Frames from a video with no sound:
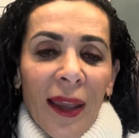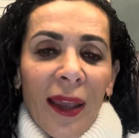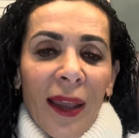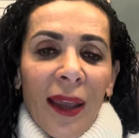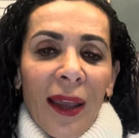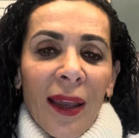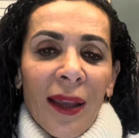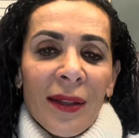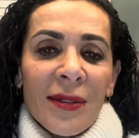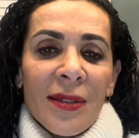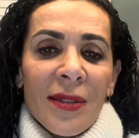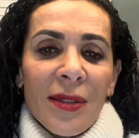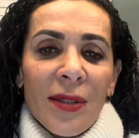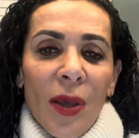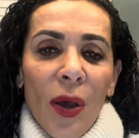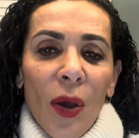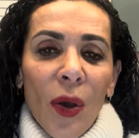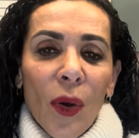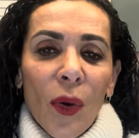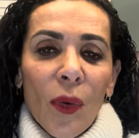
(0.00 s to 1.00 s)
And
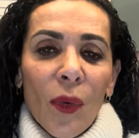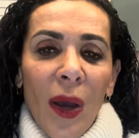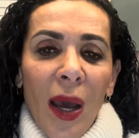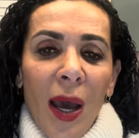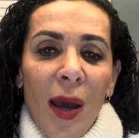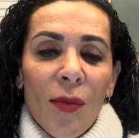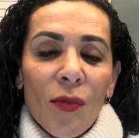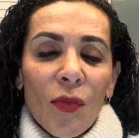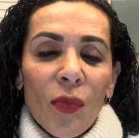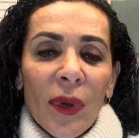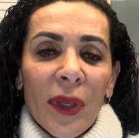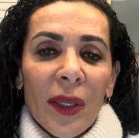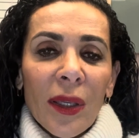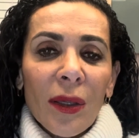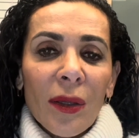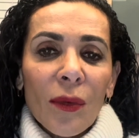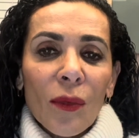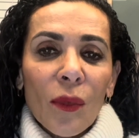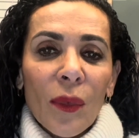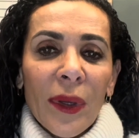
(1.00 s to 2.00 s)
so
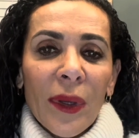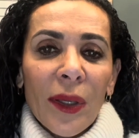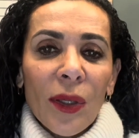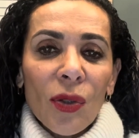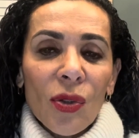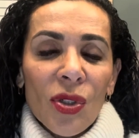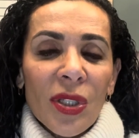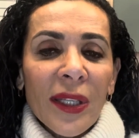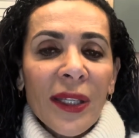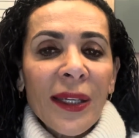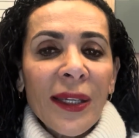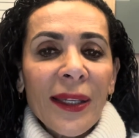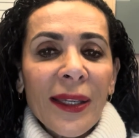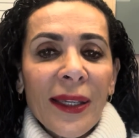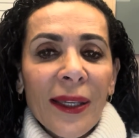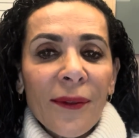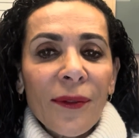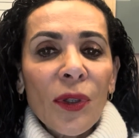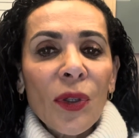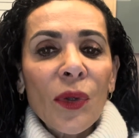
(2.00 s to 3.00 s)
we usually
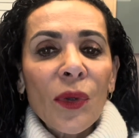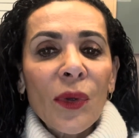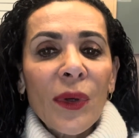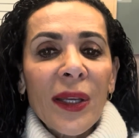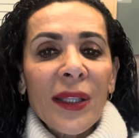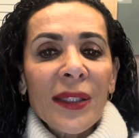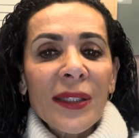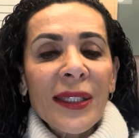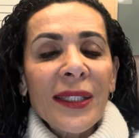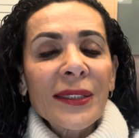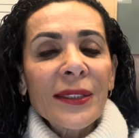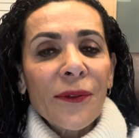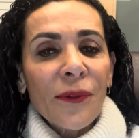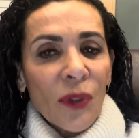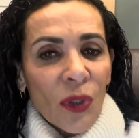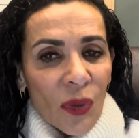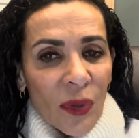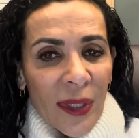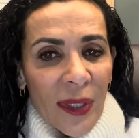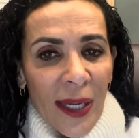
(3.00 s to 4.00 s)
give you at least a
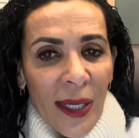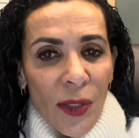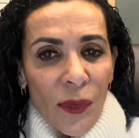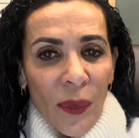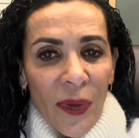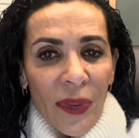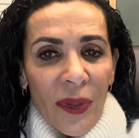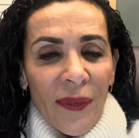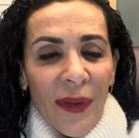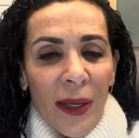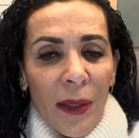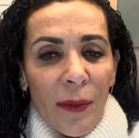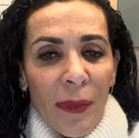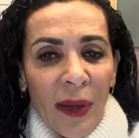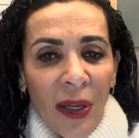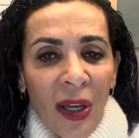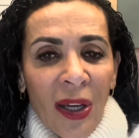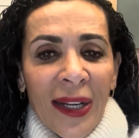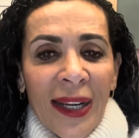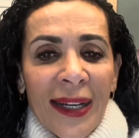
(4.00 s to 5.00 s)
few days worth of
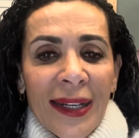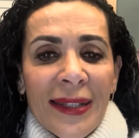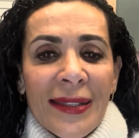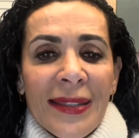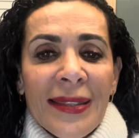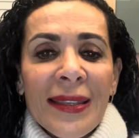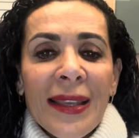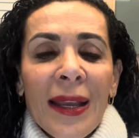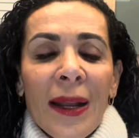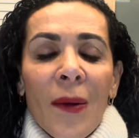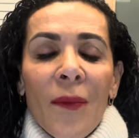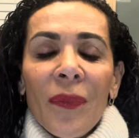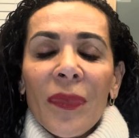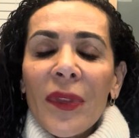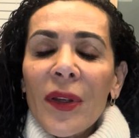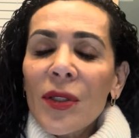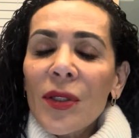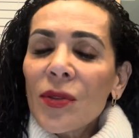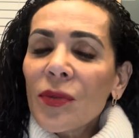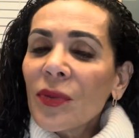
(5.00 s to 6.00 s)
antibiotics.
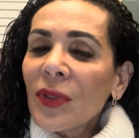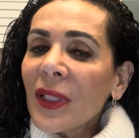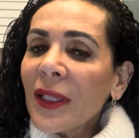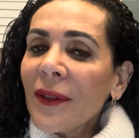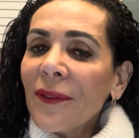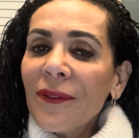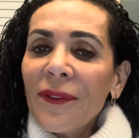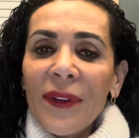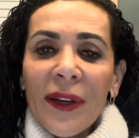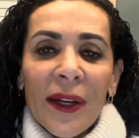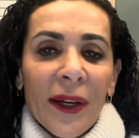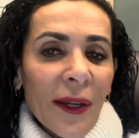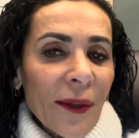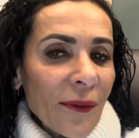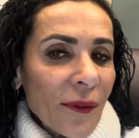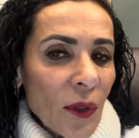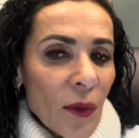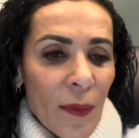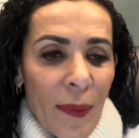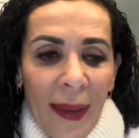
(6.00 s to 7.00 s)
There's really very
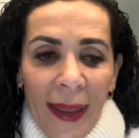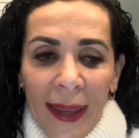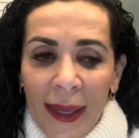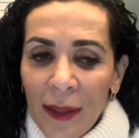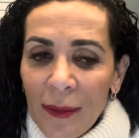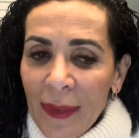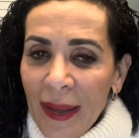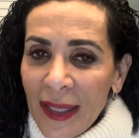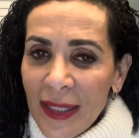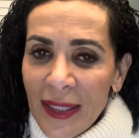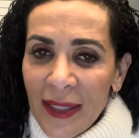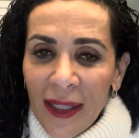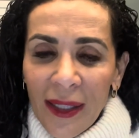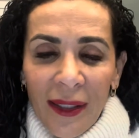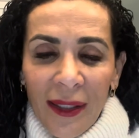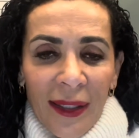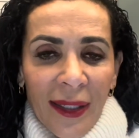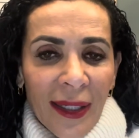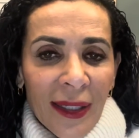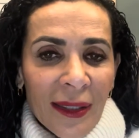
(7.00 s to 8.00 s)
few pain meds that
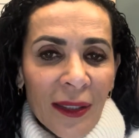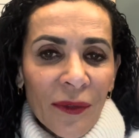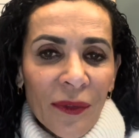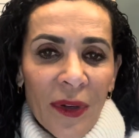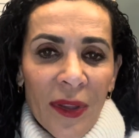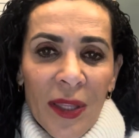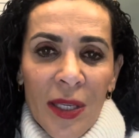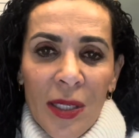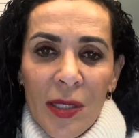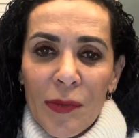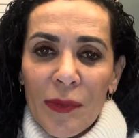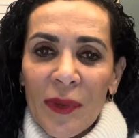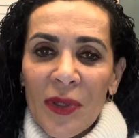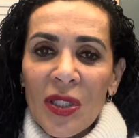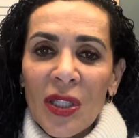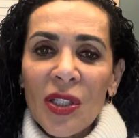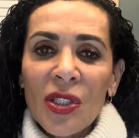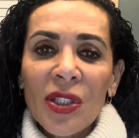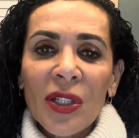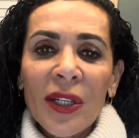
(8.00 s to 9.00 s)
are needed for this
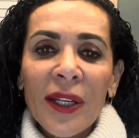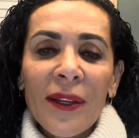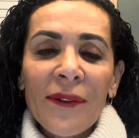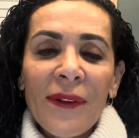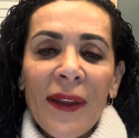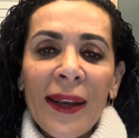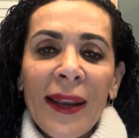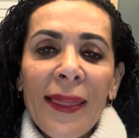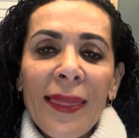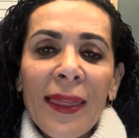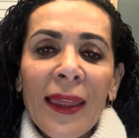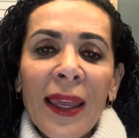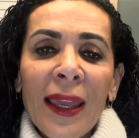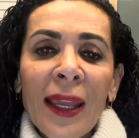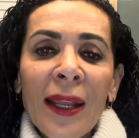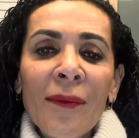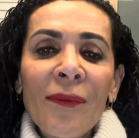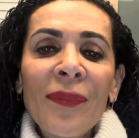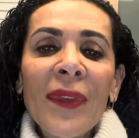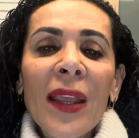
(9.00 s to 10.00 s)
procedure. If
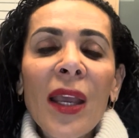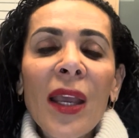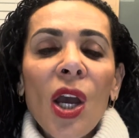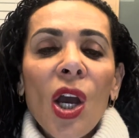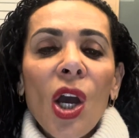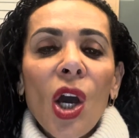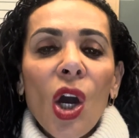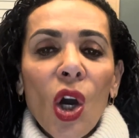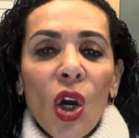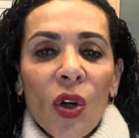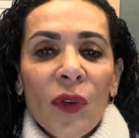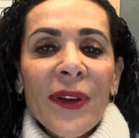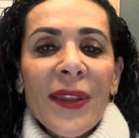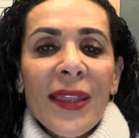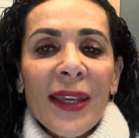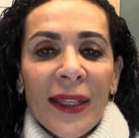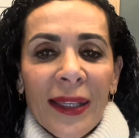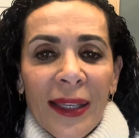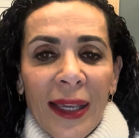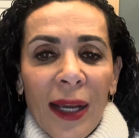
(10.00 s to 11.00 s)
anything,
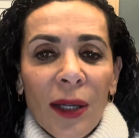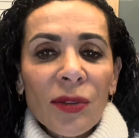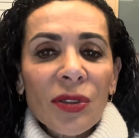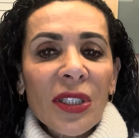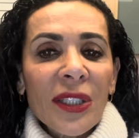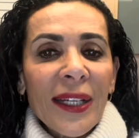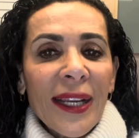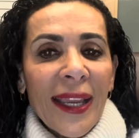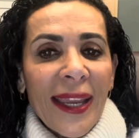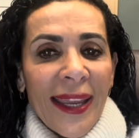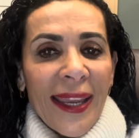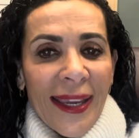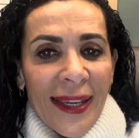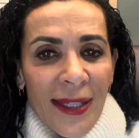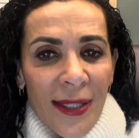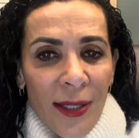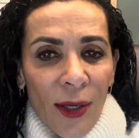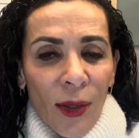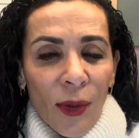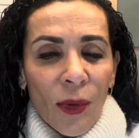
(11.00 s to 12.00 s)
over-the-counter
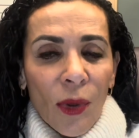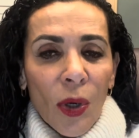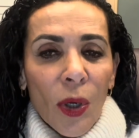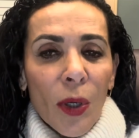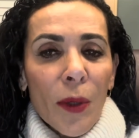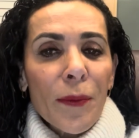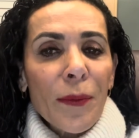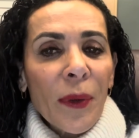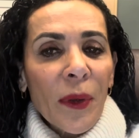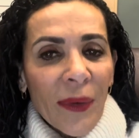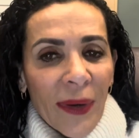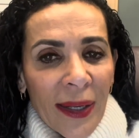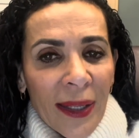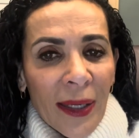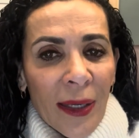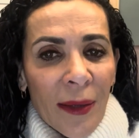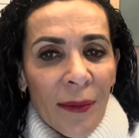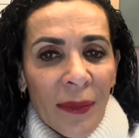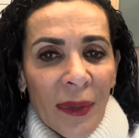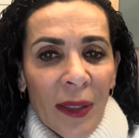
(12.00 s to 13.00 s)
azo or
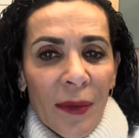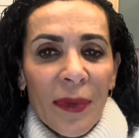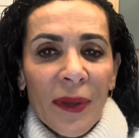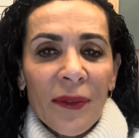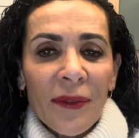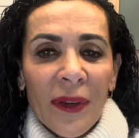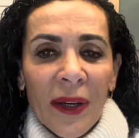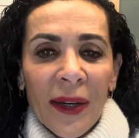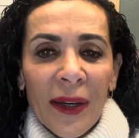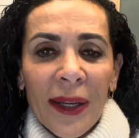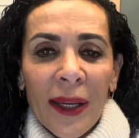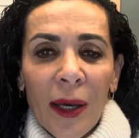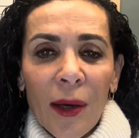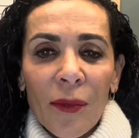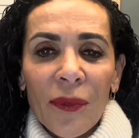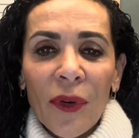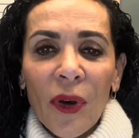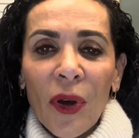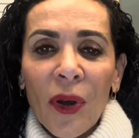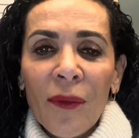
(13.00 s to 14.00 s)
pyridium can be very
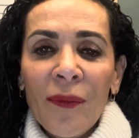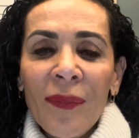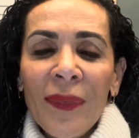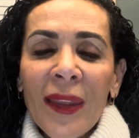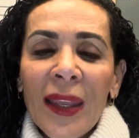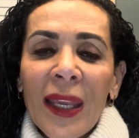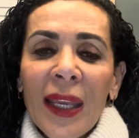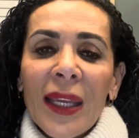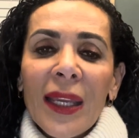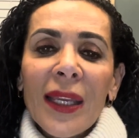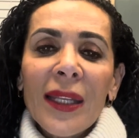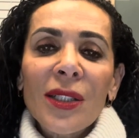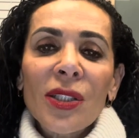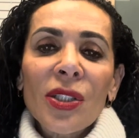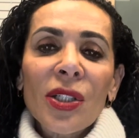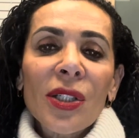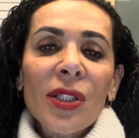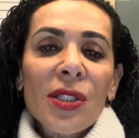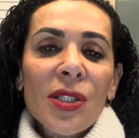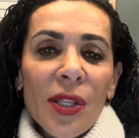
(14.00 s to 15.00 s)
helpful. It
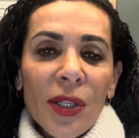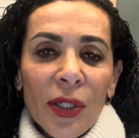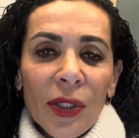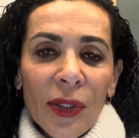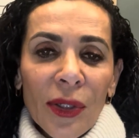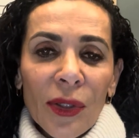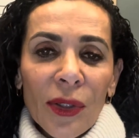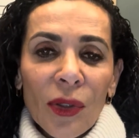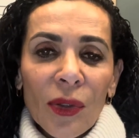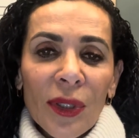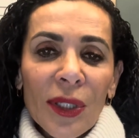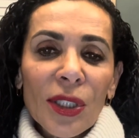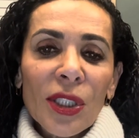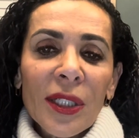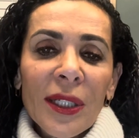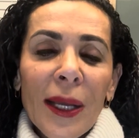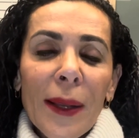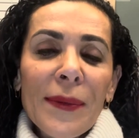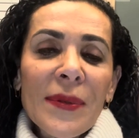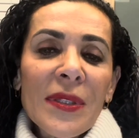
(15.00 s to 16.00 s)
turns the urine orange.
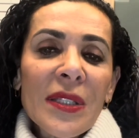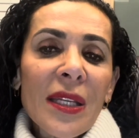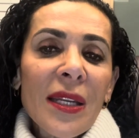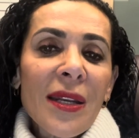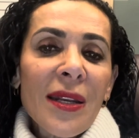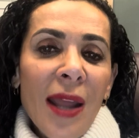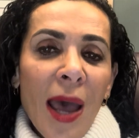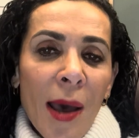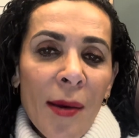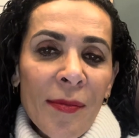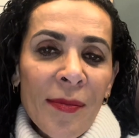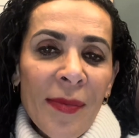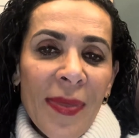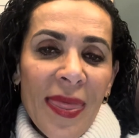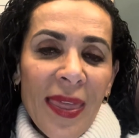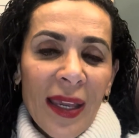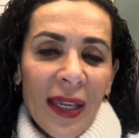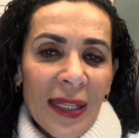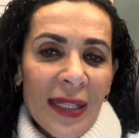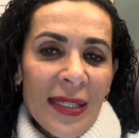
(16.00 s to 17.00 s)
It helps to numb
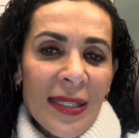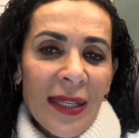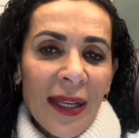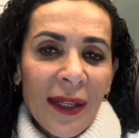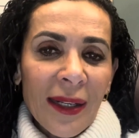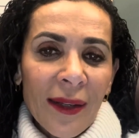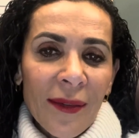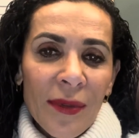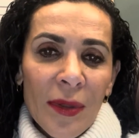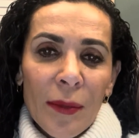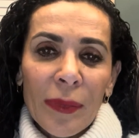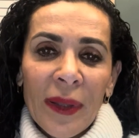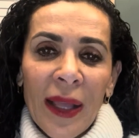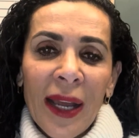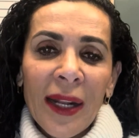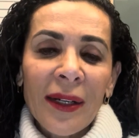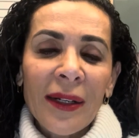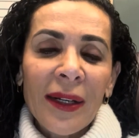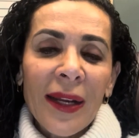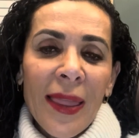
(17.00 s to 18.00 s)
the inside of the
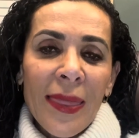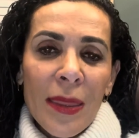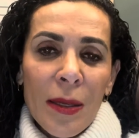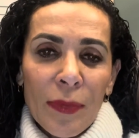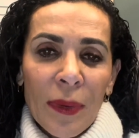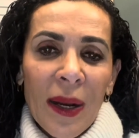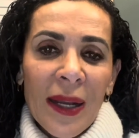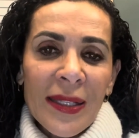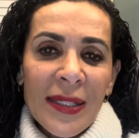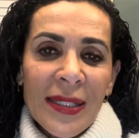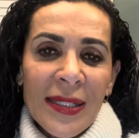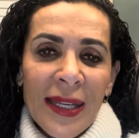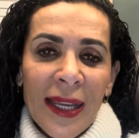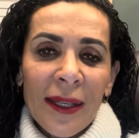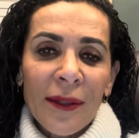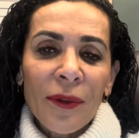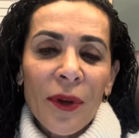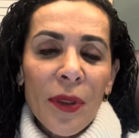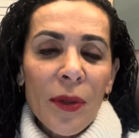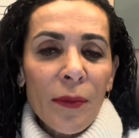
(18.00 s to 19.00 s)
bladder and the
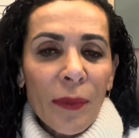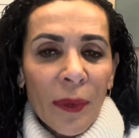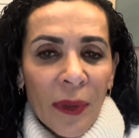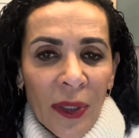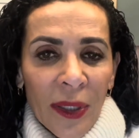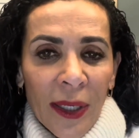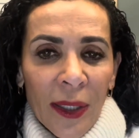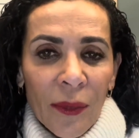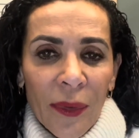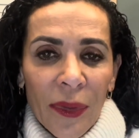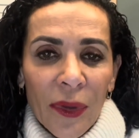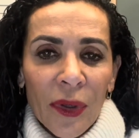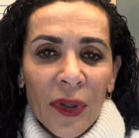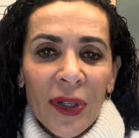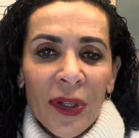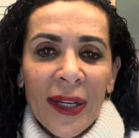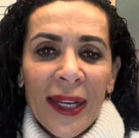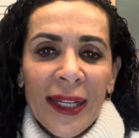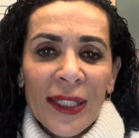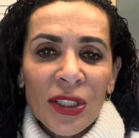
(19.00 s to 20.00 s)
prostate for the burning with
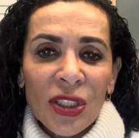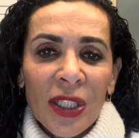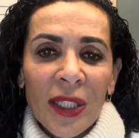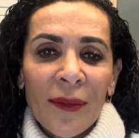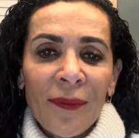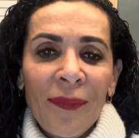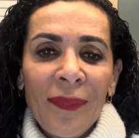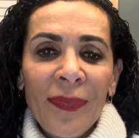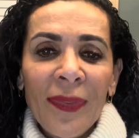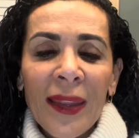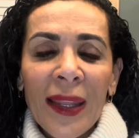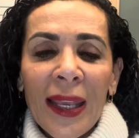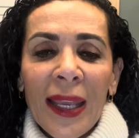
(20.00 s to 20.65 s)
urination.